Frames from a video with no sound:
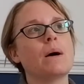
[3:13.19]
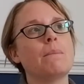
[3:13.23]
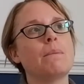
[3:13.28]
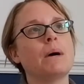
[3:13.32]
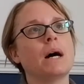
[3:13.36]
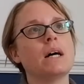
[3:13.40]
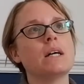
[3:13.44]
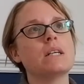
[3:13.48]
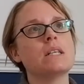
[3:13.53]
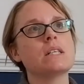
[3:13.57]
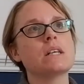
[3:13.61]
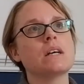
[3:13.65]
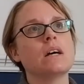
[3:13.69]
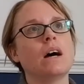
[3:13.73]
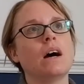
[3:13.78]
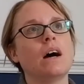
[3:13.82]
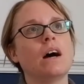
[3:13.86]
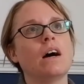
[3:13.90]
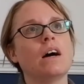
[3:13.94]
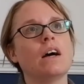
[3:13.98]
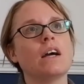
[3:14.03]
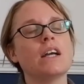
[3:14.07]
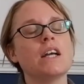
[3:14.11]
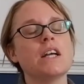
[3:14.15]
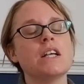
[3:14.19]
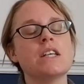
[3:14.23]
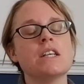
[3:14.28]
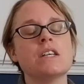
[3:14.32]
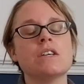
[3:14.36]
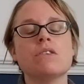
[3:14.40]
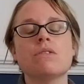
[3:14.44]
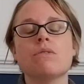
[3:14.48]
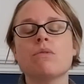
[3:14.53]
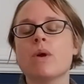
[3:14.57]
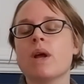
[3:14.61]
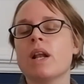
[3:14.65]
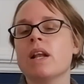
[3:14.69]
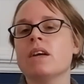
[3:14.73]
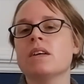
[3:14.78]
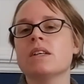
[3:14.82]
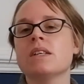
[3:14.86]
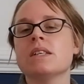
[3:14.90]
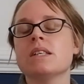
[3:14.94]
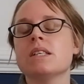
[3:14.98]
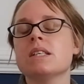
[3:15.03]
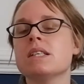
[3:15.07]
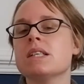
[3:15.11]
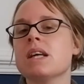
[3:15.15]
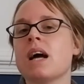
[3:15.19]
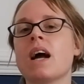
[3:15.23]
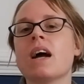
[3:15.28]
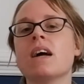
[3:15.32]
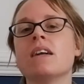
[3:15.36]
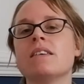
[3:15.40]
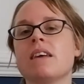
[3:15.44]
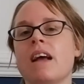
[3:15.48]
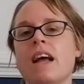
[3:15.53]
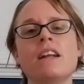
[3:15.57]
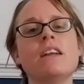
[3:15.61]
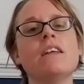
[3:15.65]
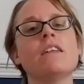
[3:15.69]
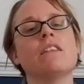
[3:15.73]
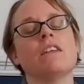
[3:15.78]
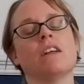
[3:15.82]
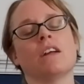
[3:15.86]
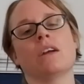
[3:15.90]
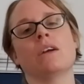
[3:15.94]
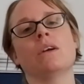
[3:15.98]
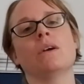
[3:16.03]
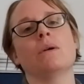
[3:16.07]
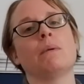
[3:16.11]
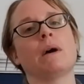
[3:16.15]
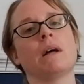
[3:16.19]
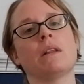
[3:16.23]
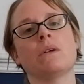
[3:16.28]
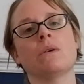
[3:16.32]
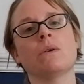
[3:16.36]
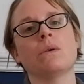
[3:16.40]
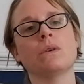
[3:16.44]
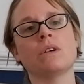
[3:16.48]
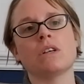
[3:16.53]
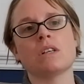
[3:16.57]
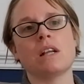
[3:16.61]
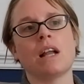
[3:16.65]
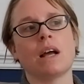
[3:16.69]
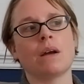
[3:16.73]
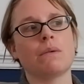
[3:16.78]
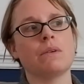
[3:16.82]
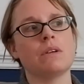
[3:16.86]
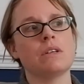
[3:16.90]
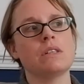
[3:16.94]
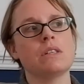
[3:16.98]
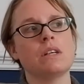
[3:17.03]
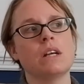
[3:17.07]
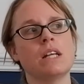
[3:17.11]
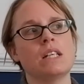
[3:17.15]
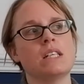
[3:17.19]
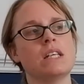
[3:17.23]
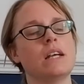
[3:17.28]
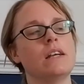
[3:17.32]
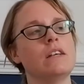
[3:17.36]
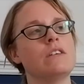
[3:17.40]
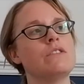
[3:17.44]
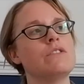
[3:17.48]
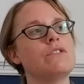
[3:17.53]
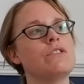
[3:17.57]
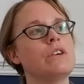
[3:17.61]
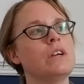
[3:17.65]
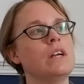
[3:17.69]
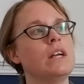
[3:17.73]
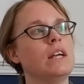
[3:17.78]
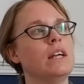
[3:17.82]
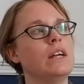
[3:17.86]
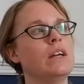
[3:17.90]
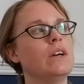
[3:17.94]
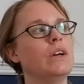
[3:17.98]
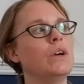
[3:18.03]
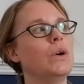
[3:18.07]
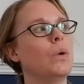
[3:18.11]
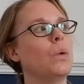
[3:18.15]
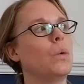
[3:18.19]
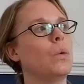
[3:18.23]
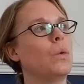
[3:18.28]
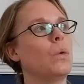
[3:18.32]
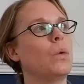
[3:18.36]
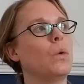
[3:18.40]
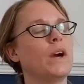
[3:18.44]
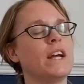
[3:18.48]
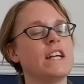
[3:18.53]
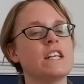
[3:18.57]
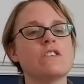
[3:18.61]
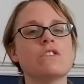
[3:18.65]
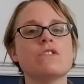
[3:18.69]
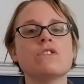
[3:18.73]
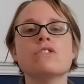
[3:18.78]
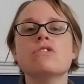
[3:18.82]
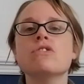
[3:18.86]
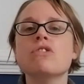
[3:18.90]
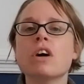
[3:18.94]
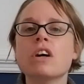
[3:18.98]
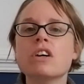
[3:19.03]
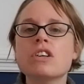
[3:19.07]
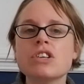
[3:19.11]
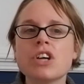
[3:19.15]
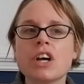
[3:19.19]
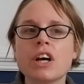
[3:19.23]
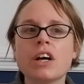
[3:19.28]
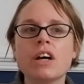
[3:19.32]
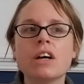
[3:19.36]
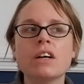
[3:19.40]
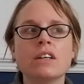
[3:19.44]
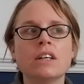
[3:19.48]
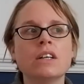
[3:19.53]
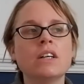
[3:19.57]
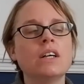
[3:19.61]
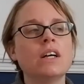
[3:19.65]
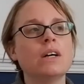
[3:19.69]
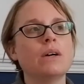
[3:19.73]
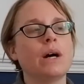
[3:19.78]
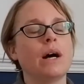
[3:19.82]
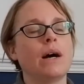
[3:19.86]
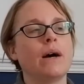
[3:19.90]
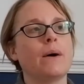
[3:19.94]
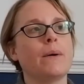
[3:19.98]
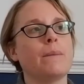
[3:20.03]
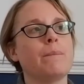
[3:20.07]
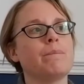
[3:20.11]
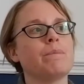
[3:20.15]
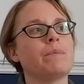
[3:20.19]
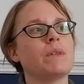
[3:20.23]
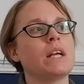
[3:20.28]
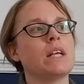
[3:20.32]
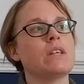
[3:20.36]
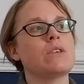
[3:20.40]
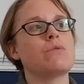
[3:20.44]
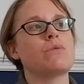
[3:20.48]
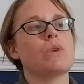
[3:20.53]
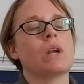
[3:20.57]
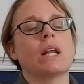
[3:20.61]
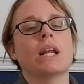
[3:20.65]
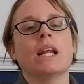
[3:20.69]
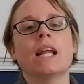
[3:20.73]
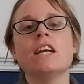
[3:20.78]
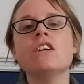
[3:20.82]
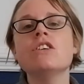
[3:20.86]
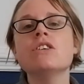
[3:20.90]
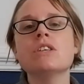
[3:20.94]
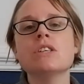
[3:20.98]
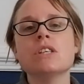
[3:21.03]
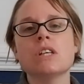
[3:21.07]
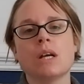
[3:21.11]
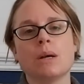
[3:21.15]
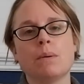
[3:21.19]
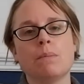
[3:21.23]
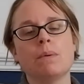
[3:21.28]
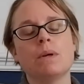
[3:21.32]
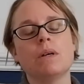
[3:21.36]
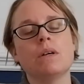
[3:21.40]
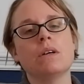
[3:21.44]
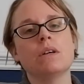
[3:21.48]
but I didn't really understand anything about the Cornish language, its history, or its structure, its relationship